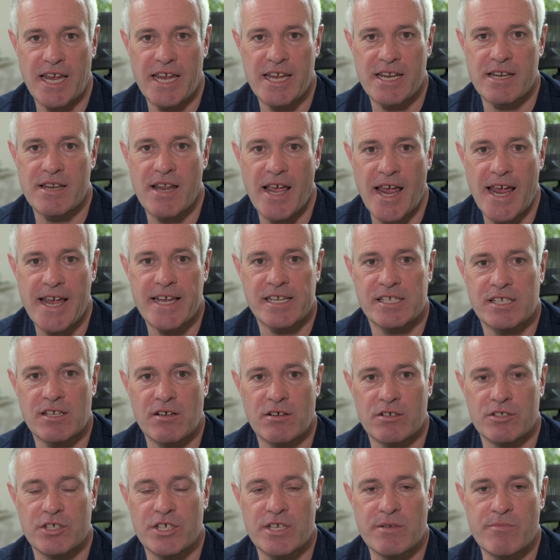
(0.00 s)
in
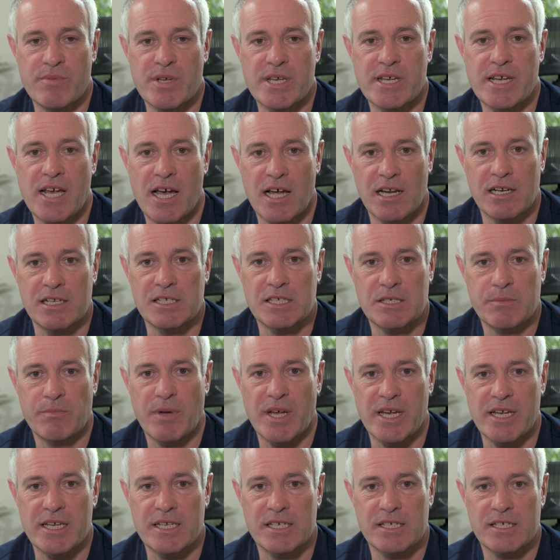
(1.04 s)
sRGB color
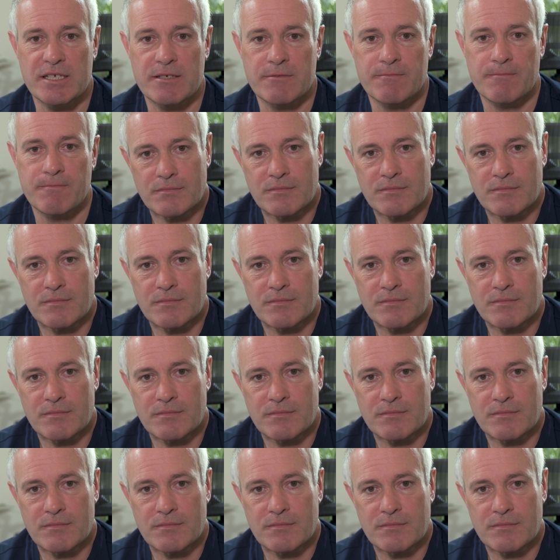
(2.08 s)
space.